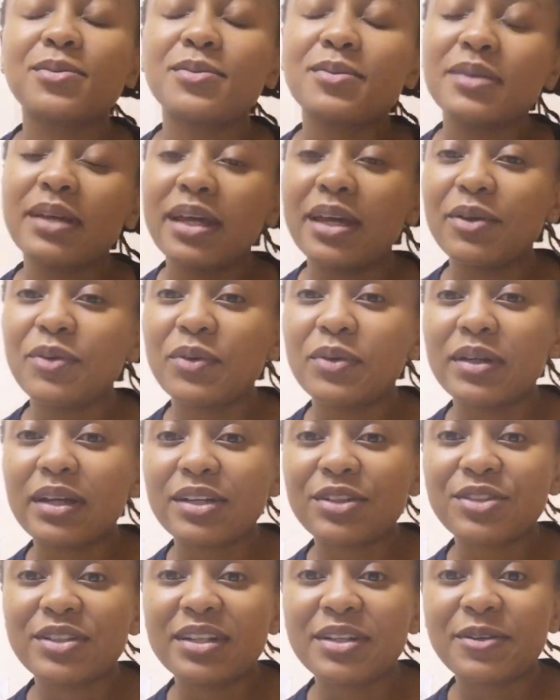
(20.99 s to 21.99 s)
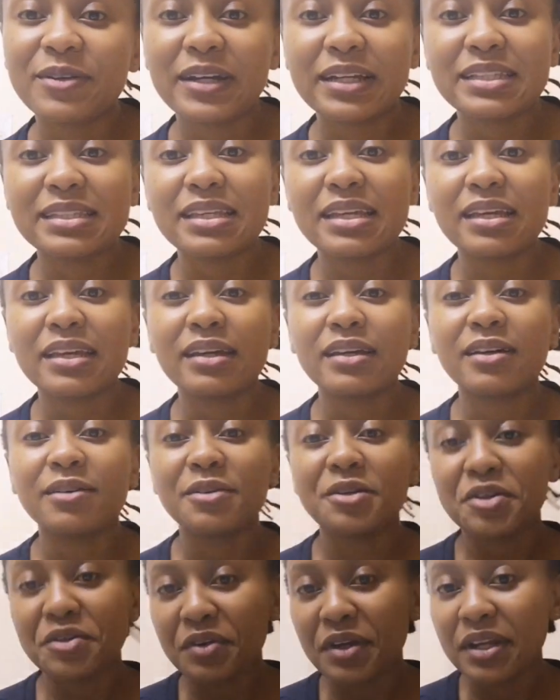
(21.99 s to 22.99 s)
today we're actually writing
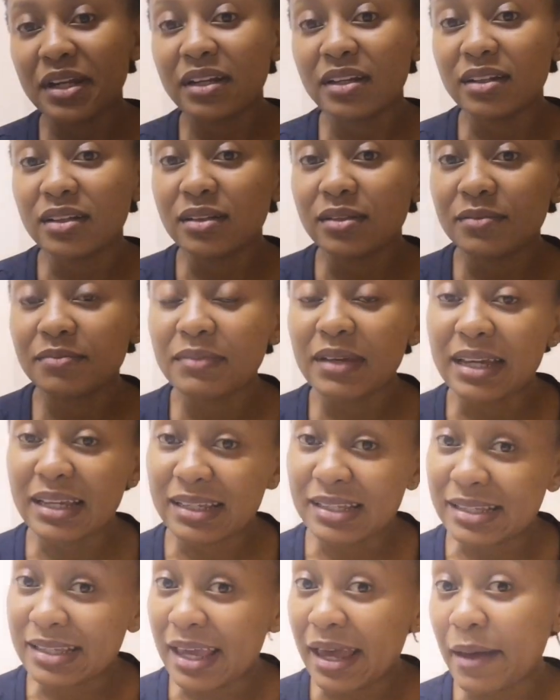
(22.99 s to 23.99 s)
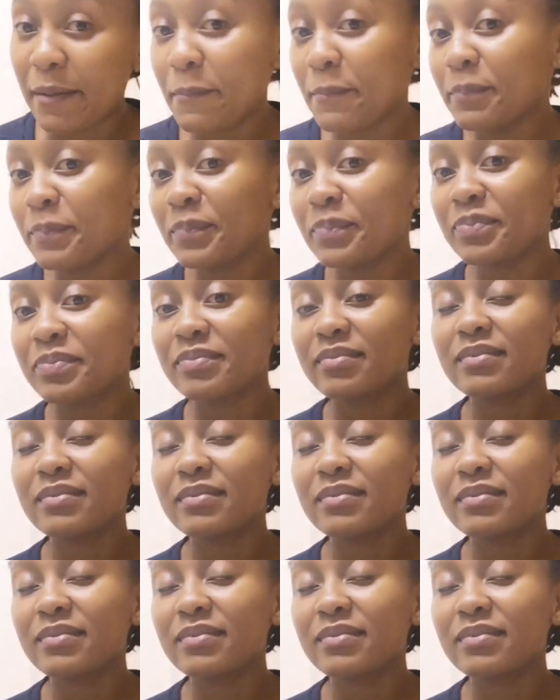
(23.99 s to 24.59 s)
our renal exam